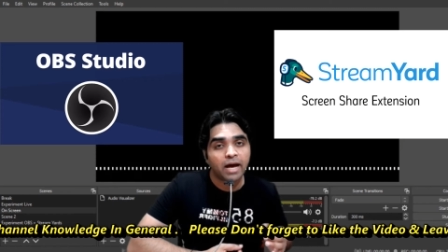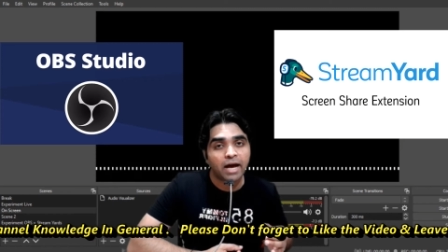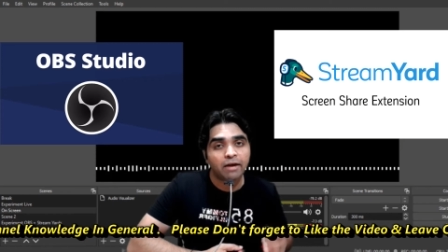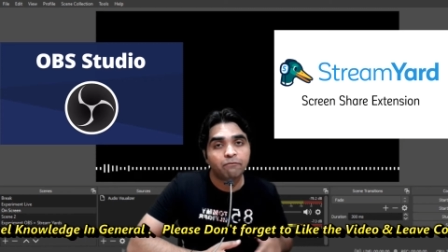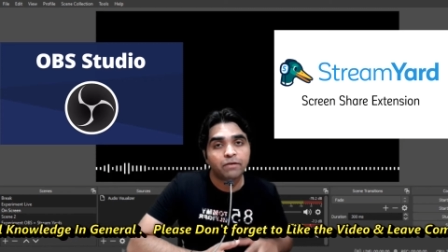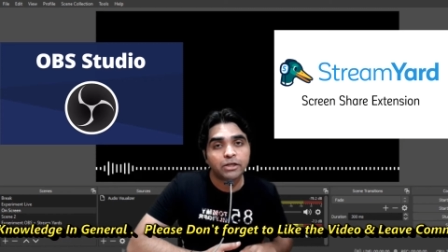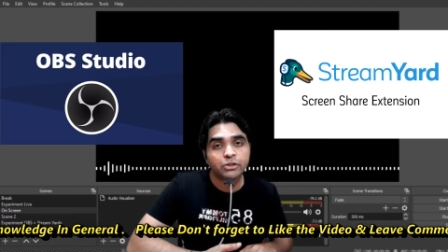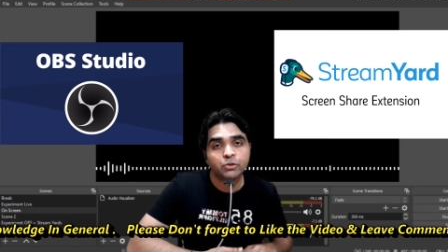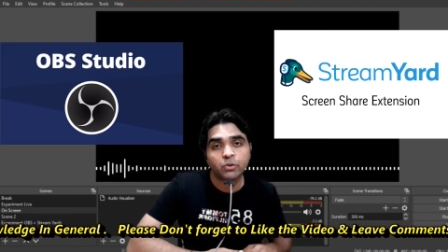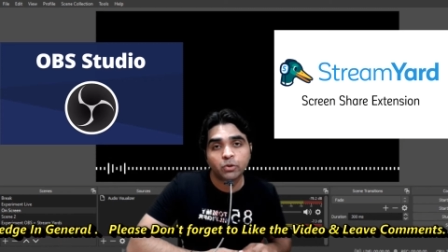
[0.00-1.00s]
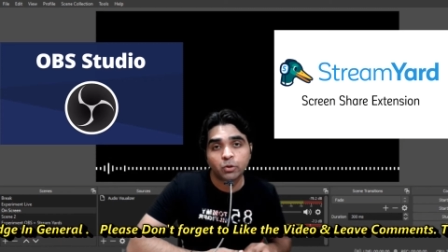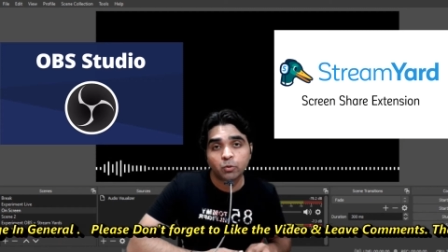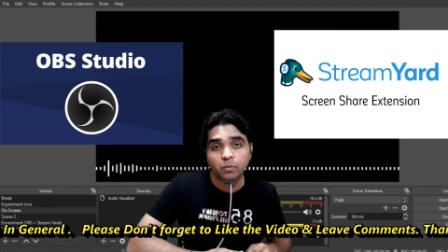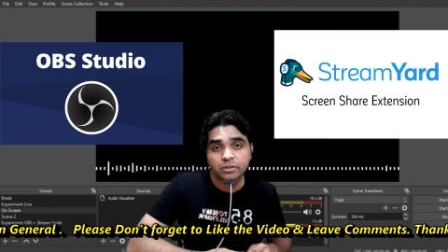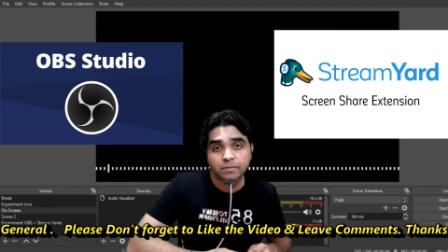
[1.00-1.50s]
I am very sure
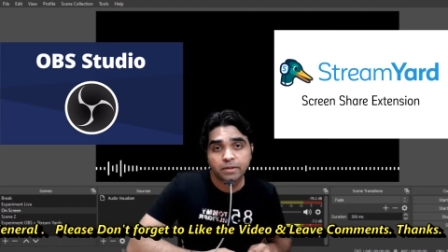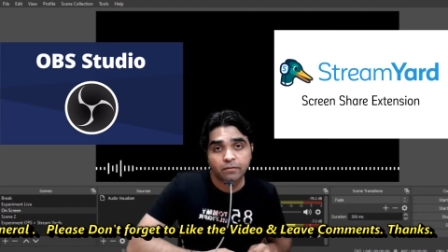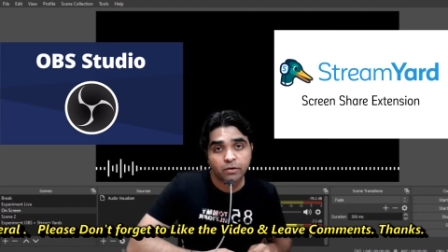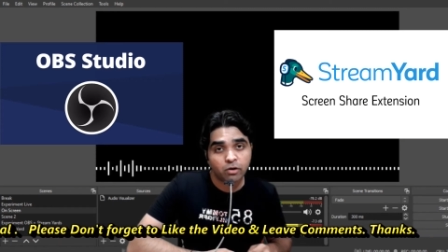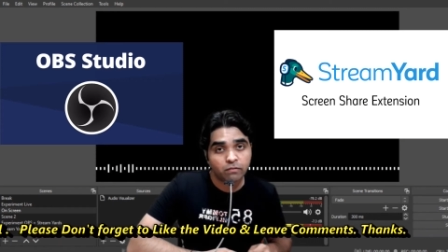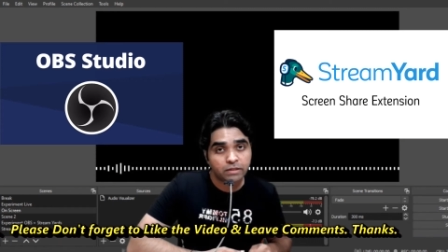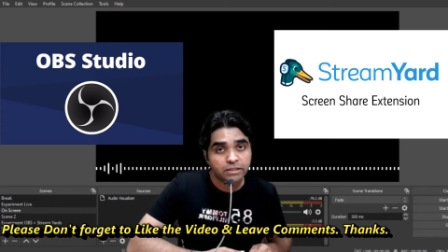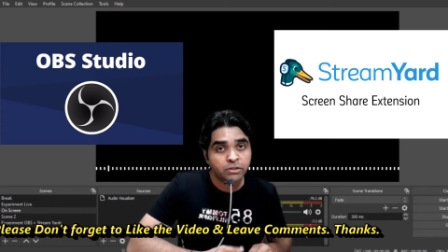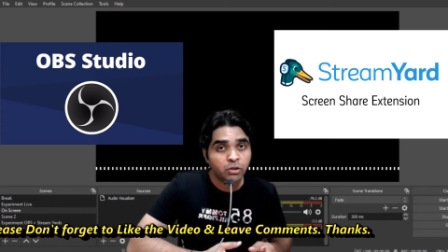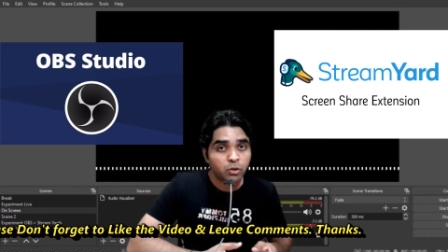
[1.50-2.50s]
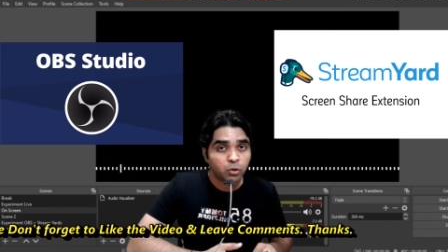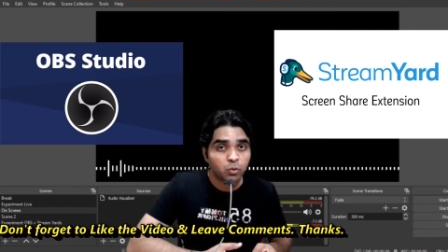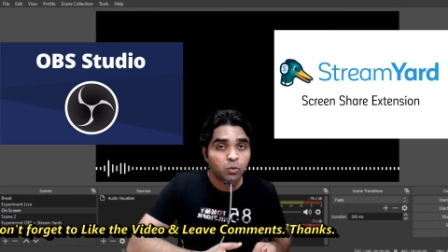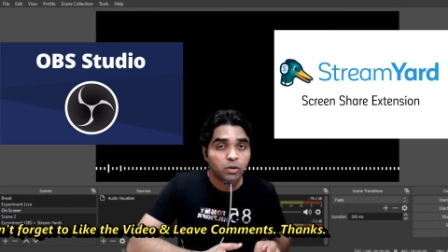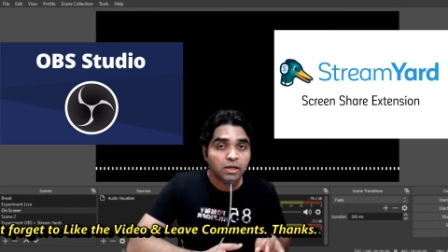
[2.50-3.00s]
you must be aware of these
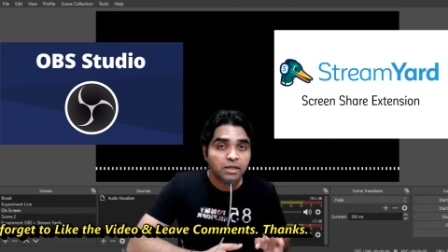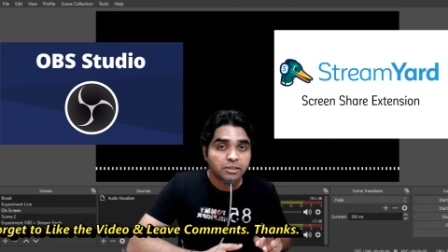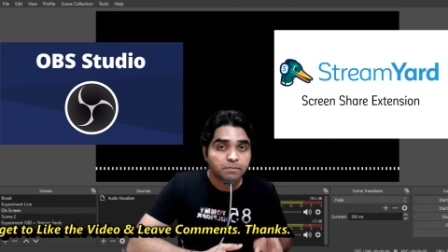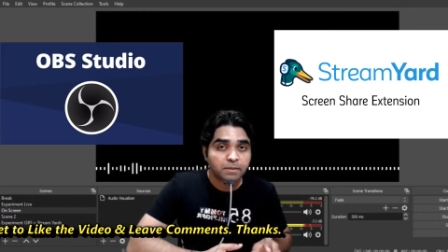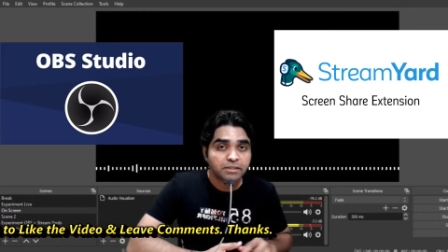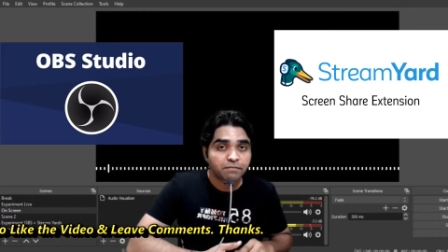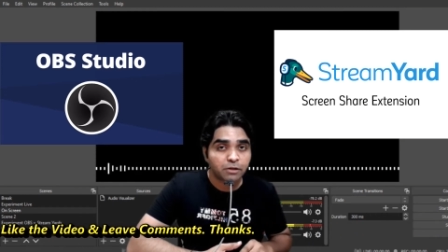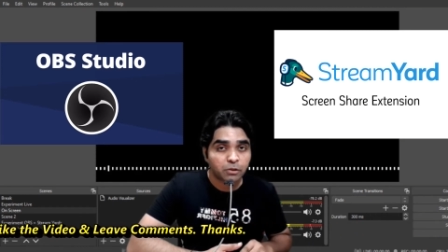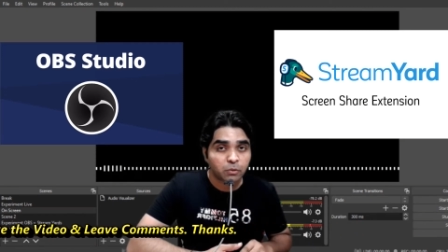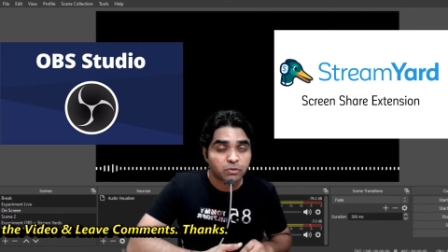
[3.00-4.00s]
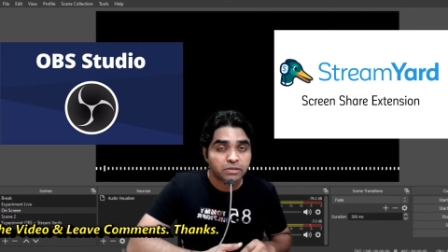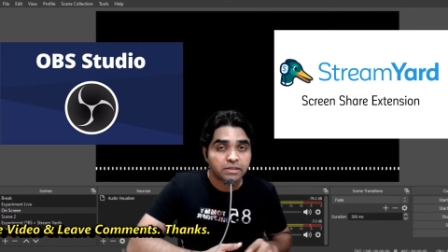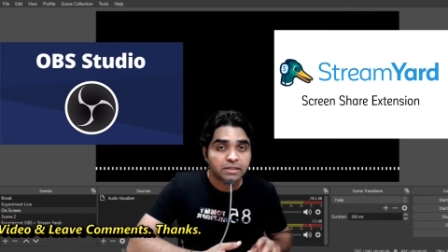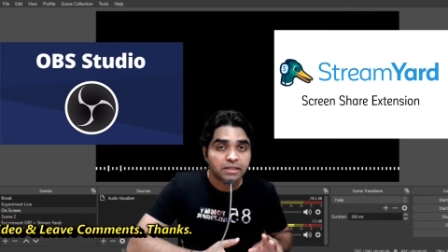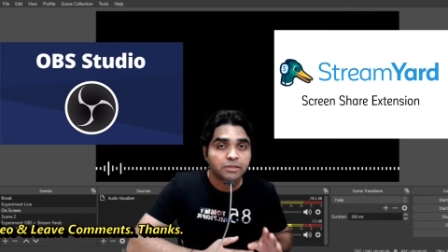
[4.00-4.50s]
two specific tools
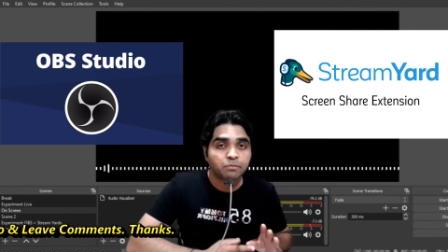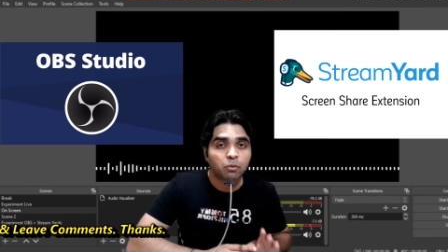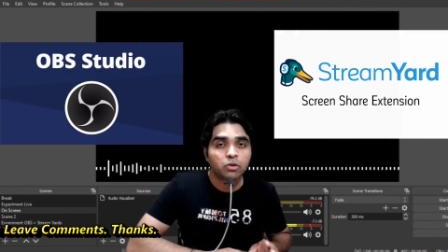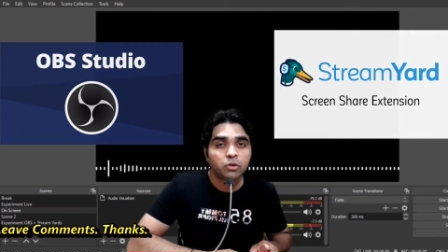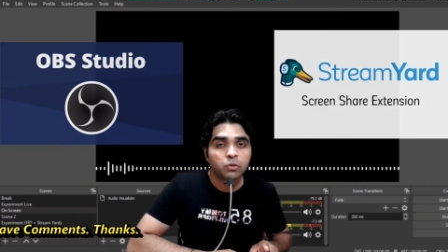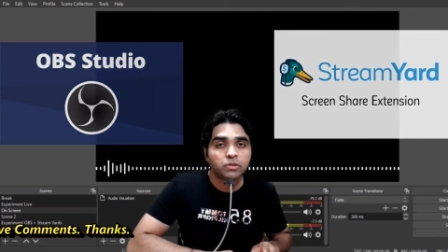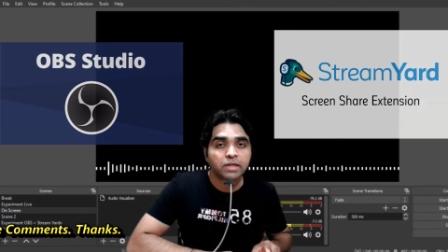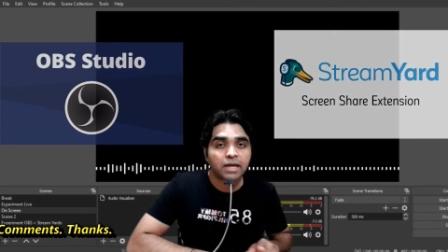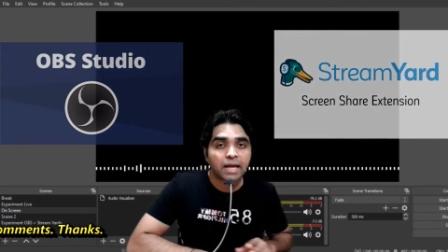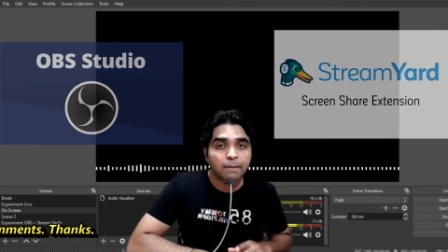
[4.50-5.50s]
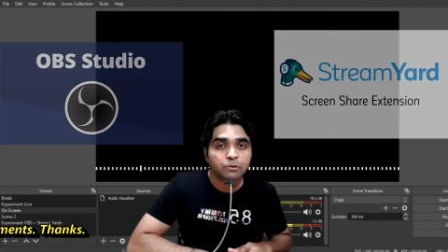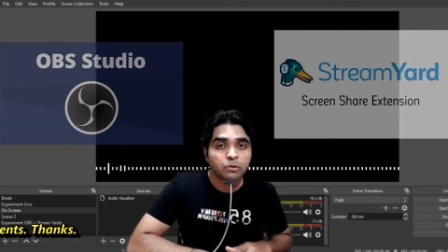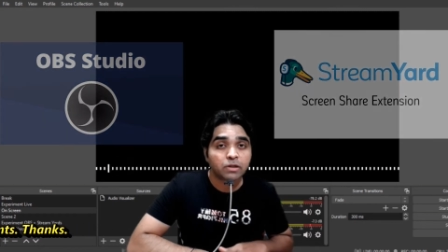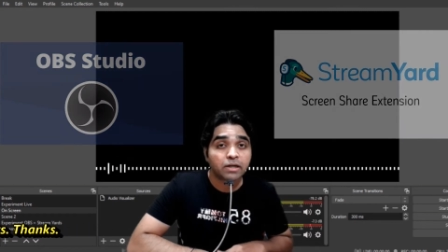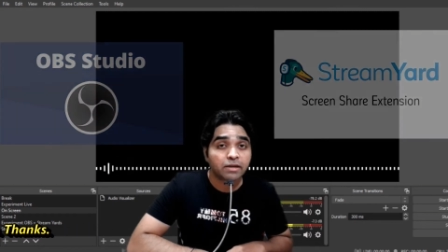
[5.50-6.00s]
these both the tools are
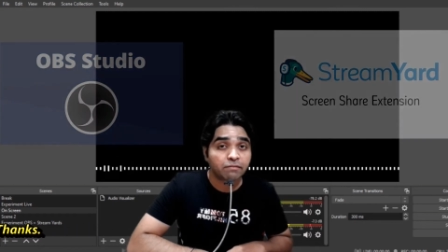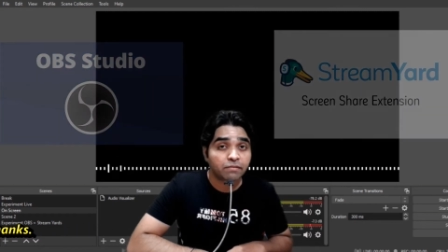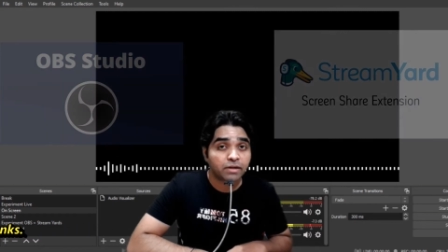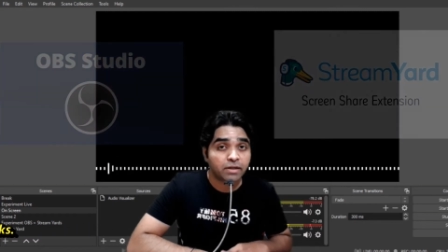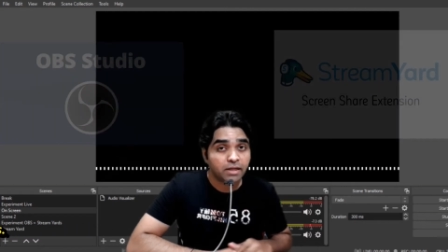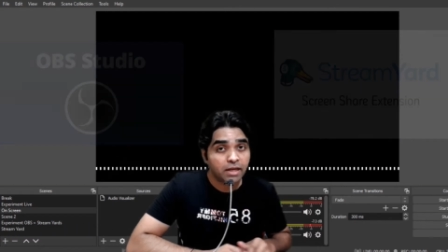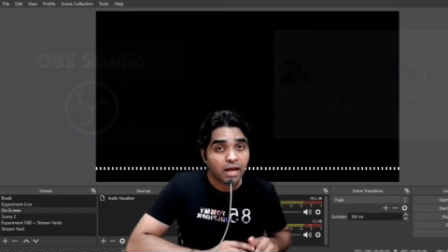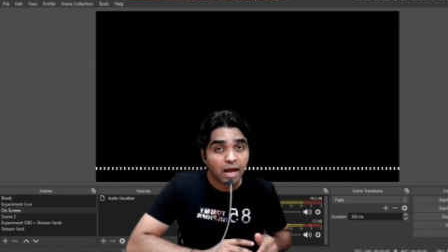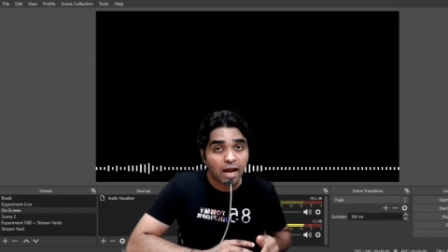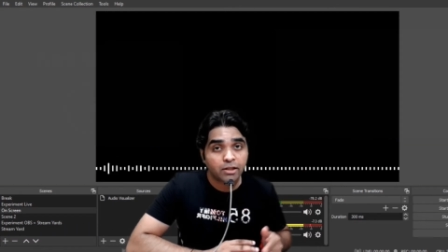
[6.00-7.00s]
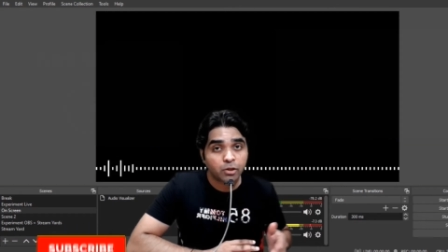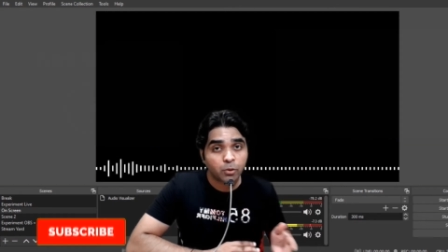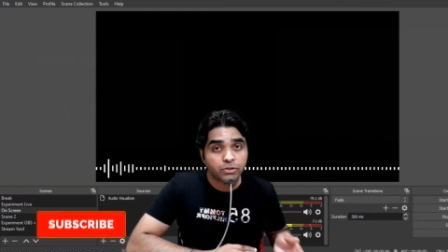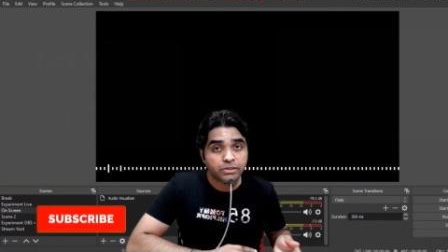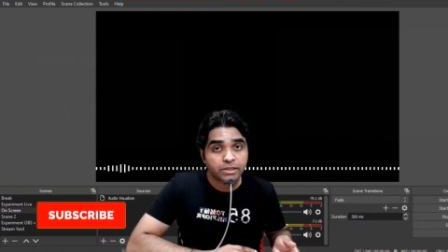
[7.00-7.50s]
absolutely different at their
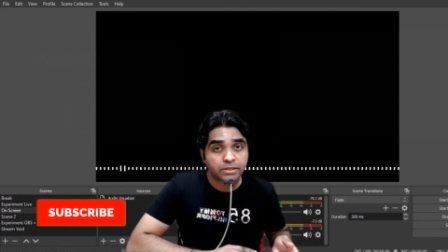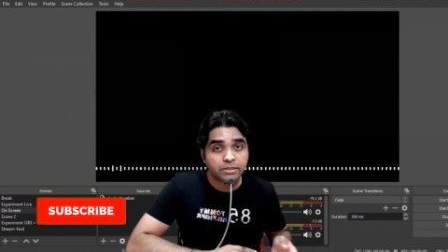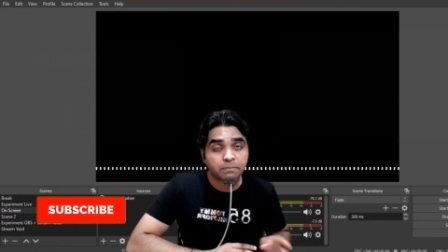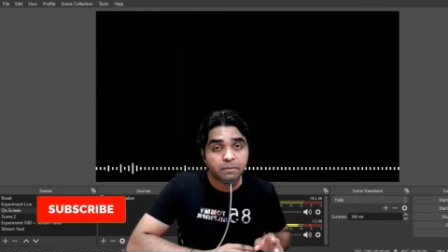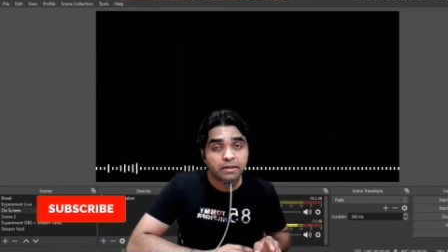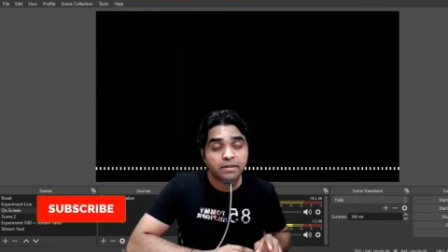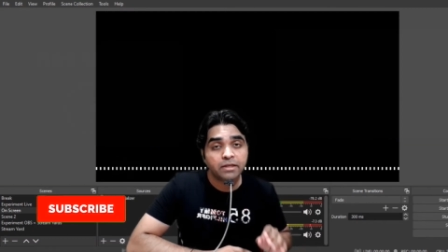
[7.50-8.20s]
own stages but